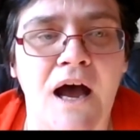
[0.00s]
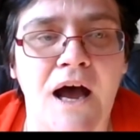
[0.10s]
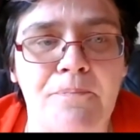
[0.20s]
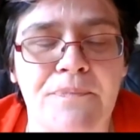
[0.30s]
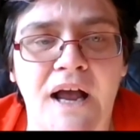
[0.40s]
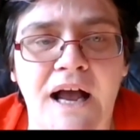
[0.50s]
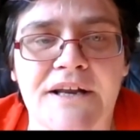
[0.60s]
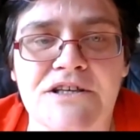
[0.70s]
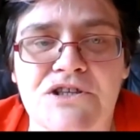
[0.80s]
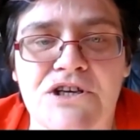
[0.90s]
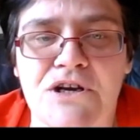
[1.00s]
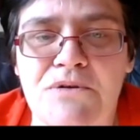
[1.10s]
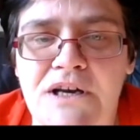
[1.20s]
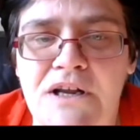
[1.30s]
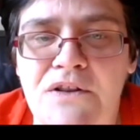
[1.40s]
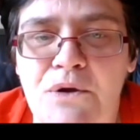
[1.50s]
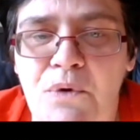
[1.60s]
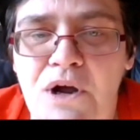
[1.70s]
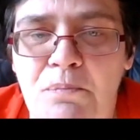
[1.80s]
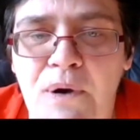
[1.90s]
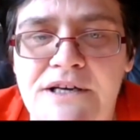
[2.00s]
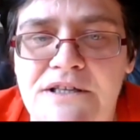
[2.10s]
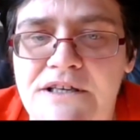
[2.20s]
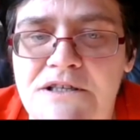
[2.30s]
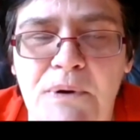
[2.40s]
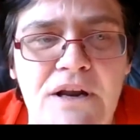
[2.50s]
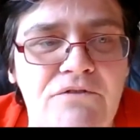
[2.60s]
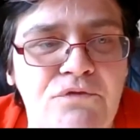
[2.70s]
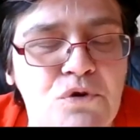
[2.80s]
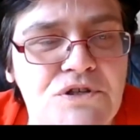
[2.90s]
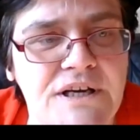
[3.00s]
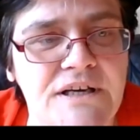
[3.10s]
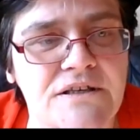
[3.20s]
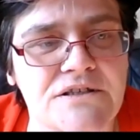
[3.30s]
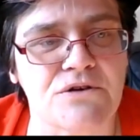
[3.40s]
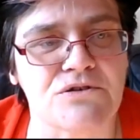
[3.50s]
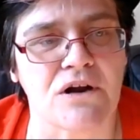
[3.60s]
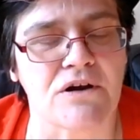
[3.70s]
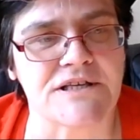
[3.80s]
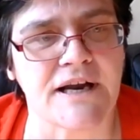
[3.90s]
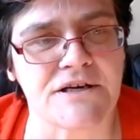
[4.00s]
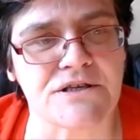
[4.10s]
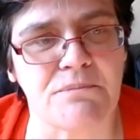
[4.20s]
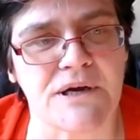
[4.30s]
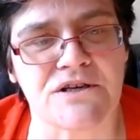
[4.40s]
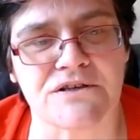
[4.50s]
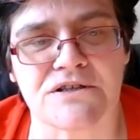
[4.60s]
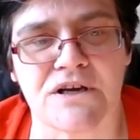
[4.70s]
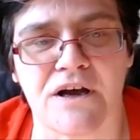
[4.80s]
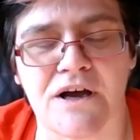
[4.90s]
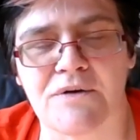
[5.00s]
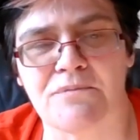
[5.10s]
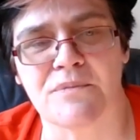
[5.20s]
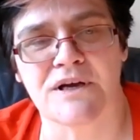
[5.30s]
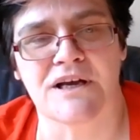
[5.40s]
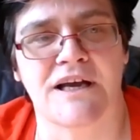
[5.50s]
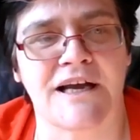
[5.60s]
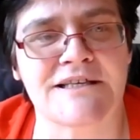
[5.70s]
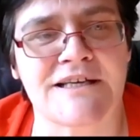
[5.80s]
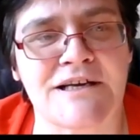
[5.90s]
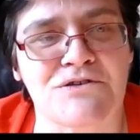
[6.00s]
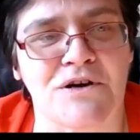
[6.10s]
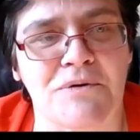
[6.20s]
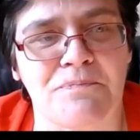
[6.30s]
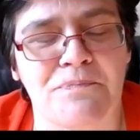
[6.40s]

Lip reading: And it's the union in the workplace that has been enforcing social isolation measures, etc.